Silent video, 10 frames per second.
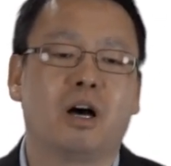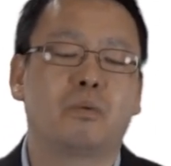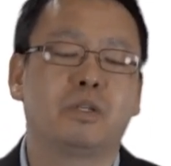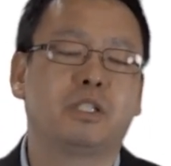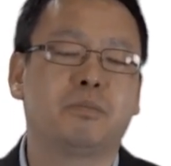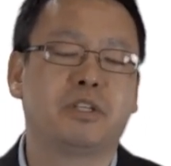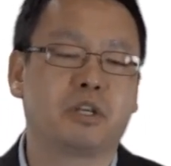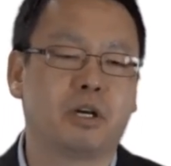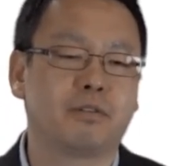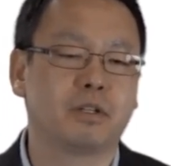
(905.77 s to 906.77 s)
We should be
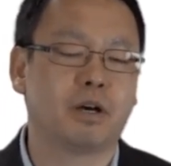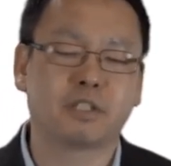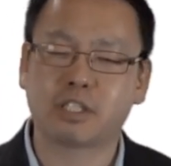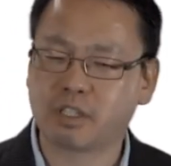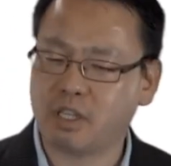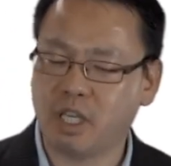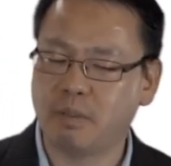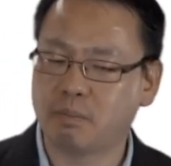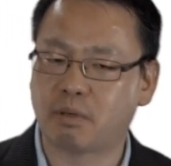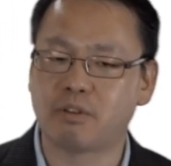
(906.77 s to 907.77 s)
careful of the
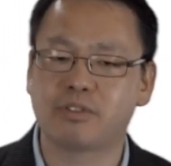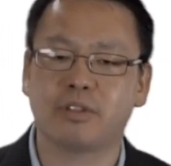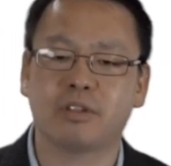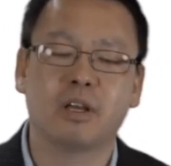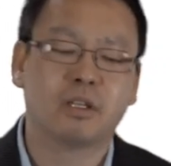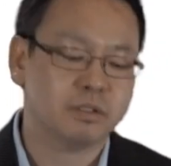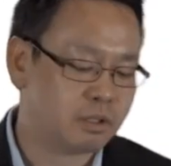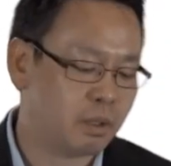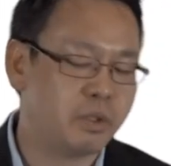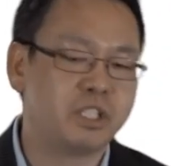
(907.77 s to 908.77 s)
scheming person.
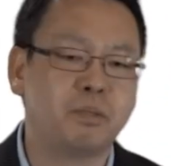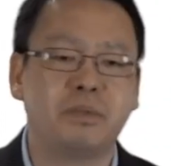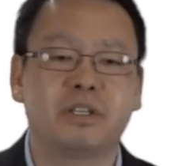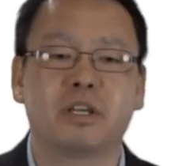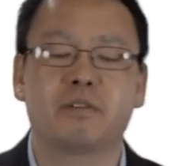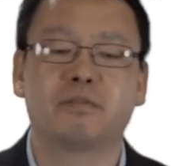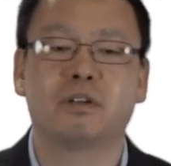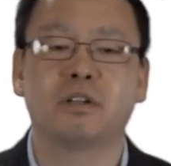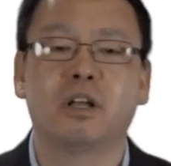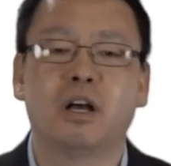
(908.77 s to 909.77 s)
We should be
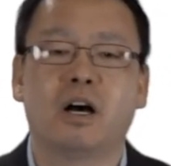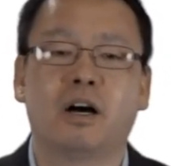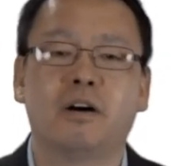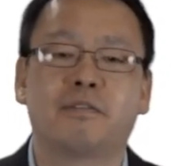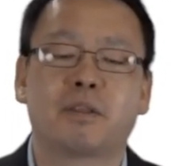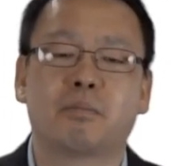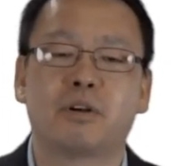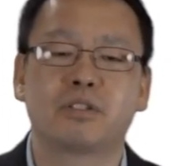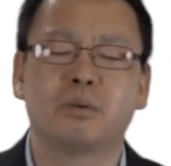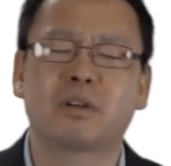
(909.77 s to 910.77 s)
careful of the
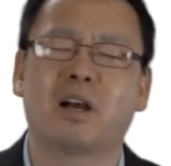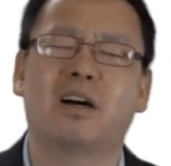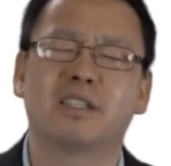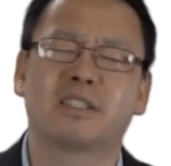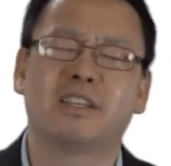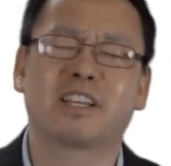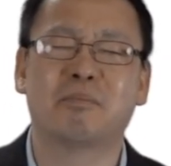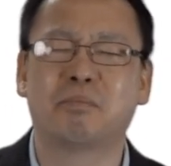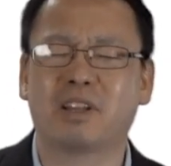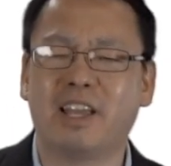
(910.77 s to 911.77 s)
person who constantly
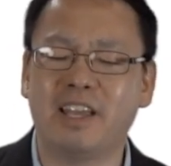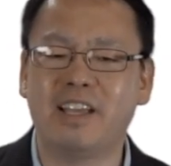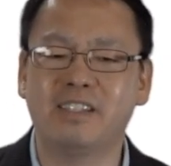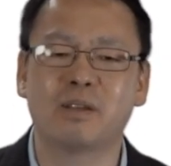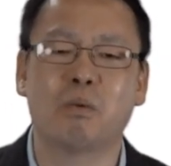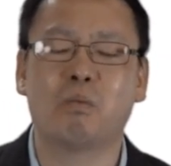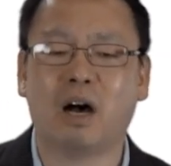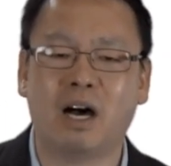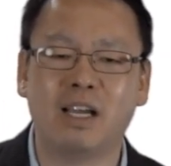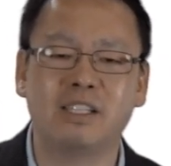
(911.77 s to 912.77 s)
complains and
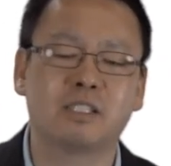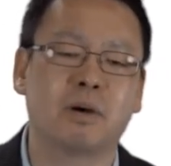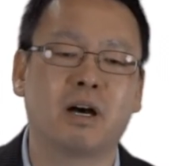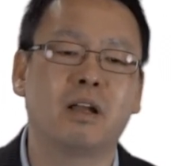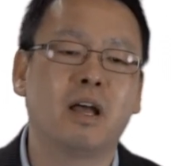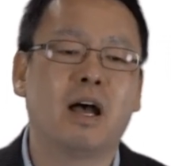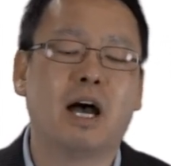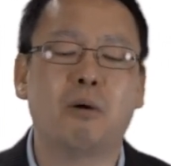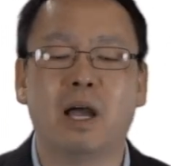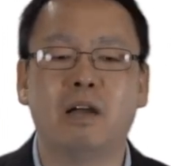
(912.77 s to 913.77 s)
whines about
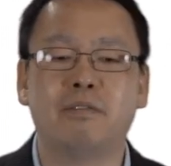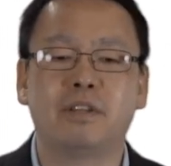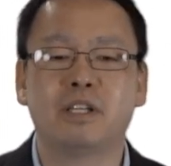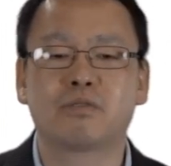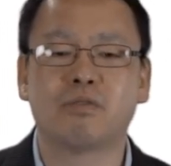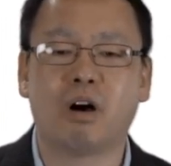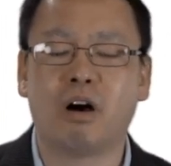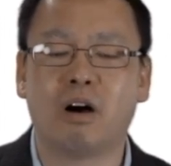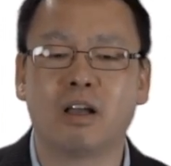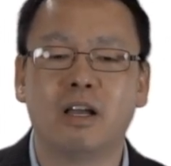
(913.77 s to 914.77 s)
how everything's
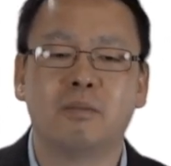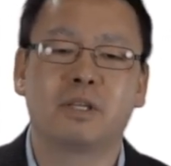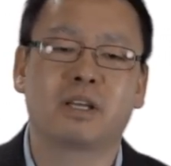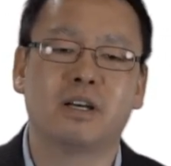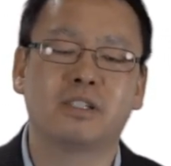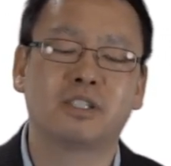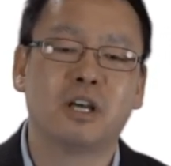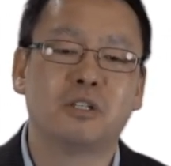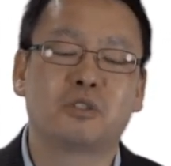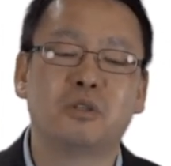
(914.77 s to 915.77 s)
wrong. Because
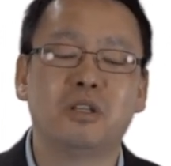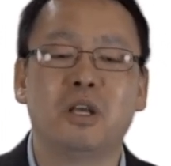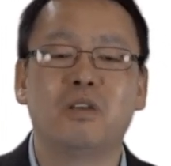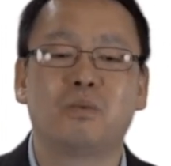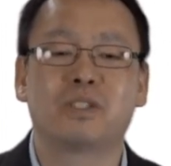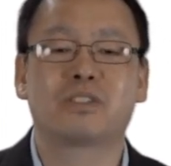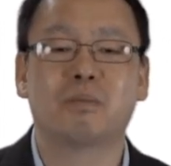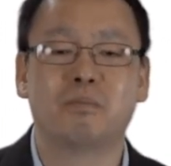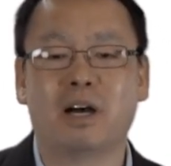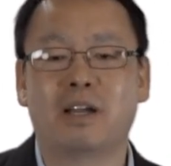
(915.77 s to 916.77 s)
to live with
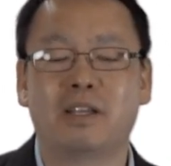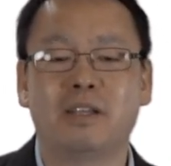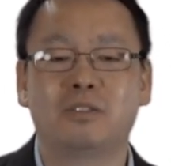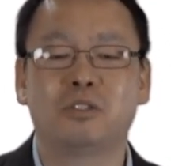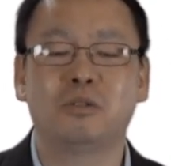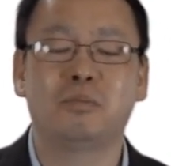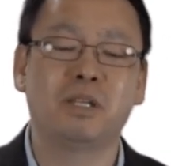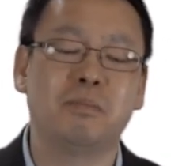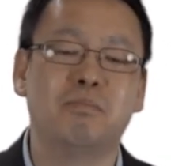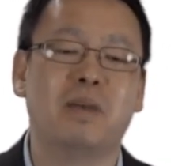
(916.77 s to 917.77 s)
somebody, to
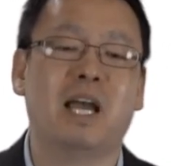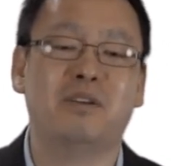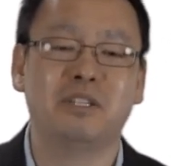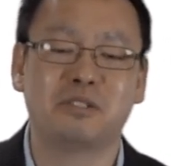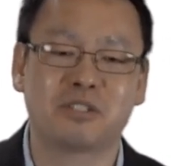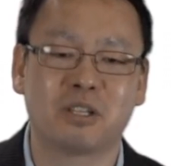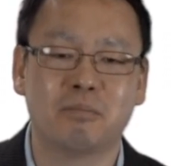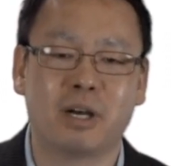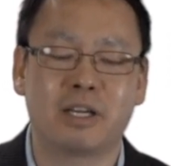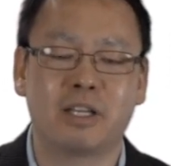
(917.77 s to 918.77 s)
be married to
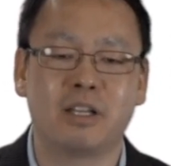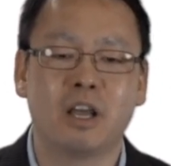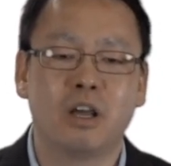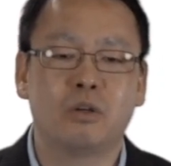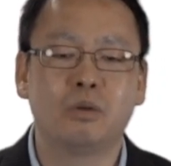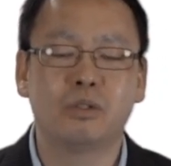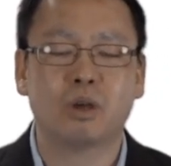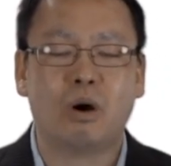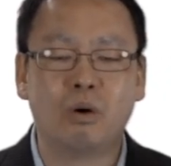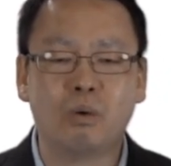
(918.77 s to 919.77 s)
somebody who's
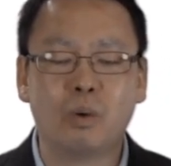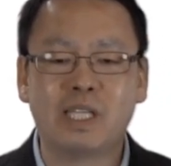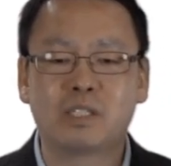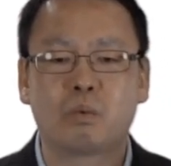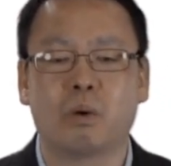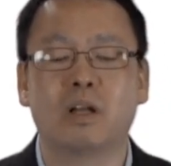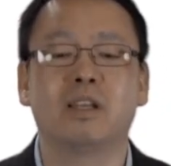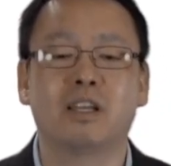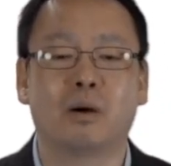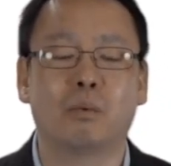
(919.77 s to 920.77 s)
always
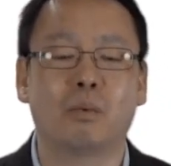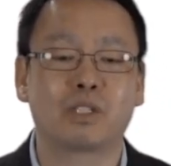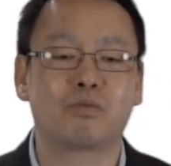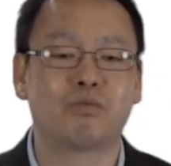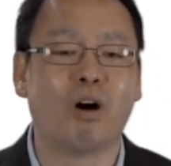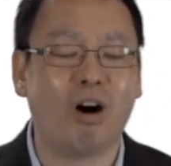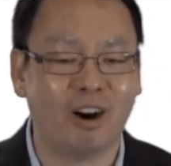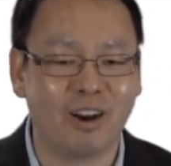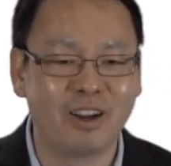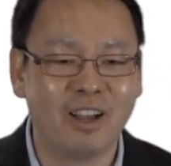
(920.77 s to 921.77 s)
dwelling on what's
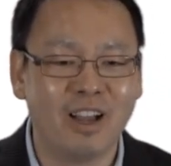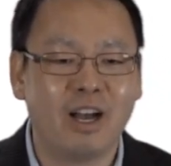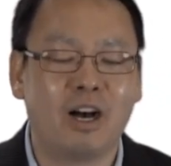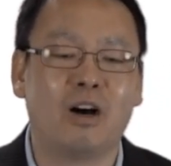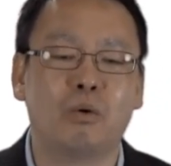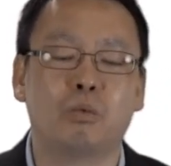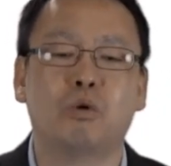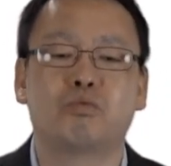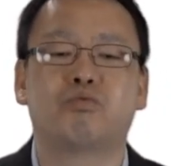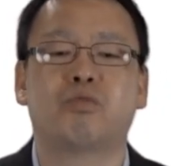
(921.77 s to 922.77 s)
wrong,
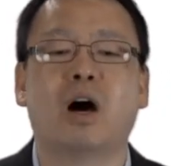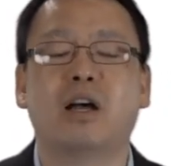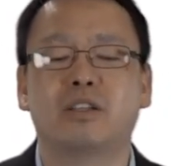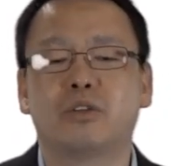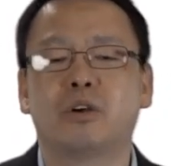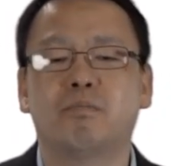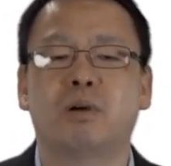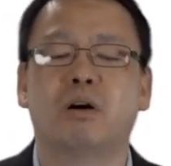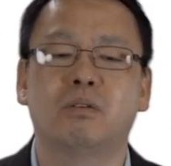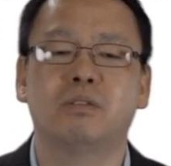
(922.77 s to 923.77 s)
will rot your
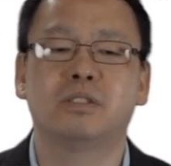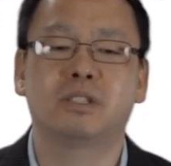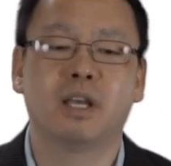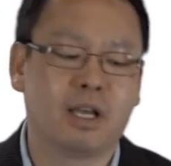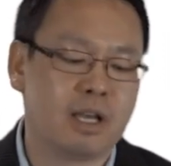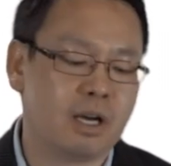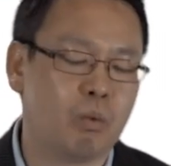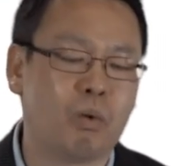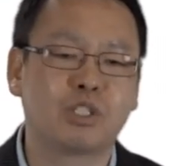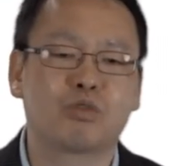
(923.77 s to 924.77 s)
bones.
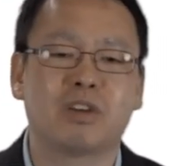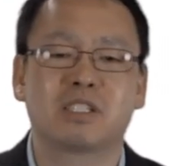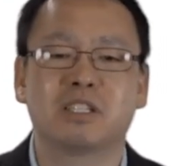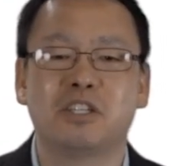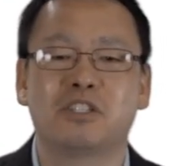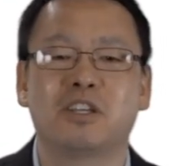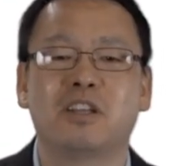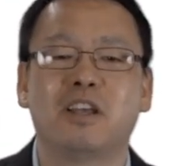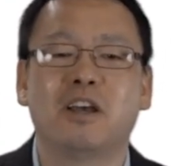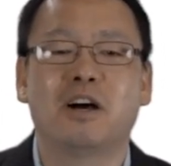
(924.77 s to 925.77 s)
One
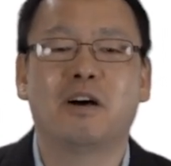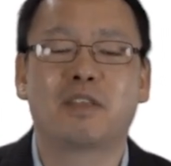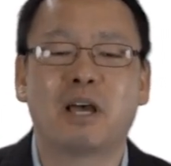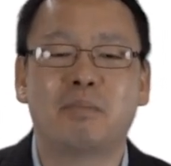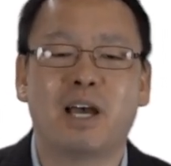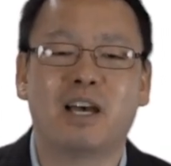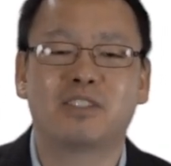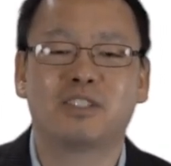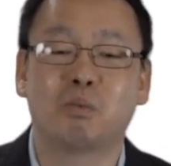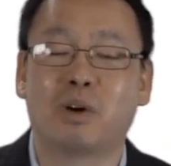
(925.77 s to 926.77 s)
translation of that
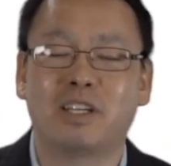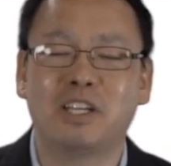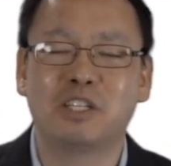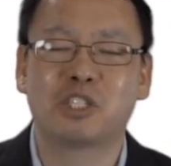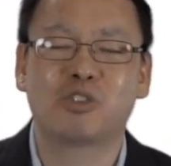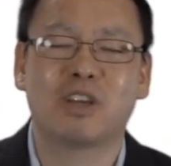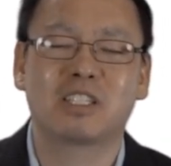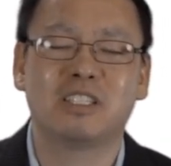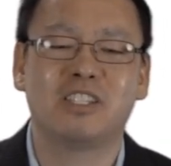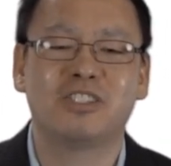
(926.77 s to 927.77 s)
passage, one English
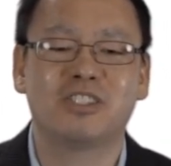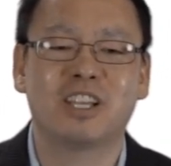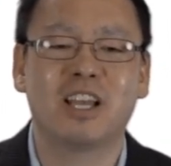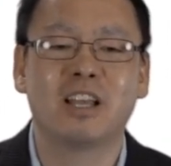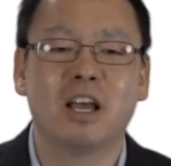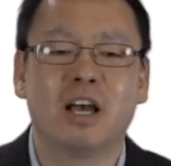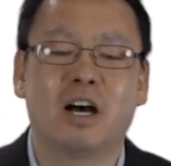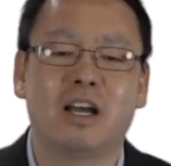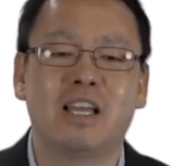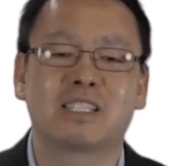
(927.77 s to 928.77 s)
translation said,
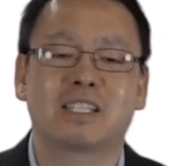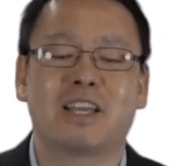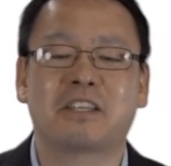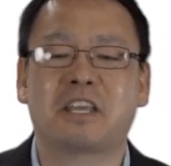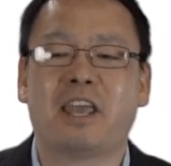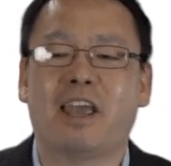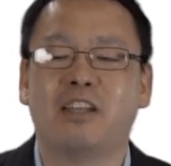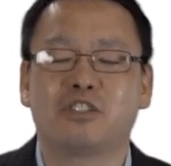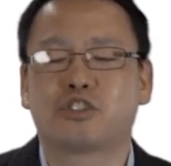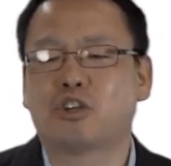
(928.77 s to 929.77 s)
it's like
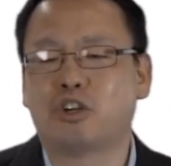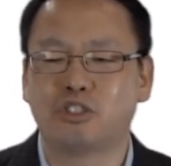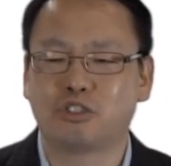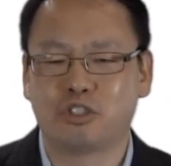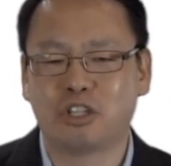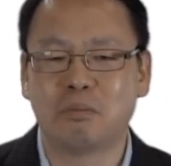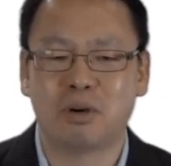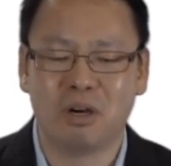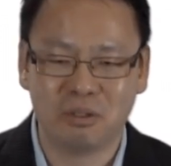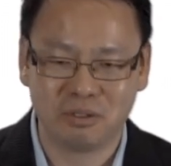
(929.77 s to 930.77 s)
cancer to the
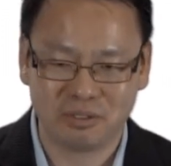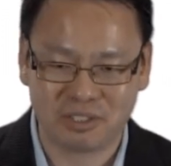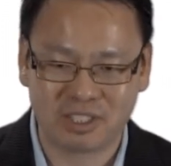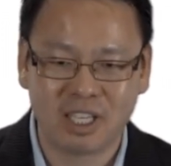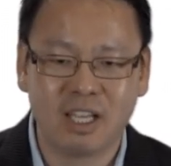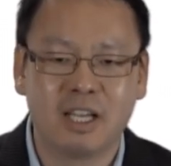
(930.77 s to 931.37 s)
bones.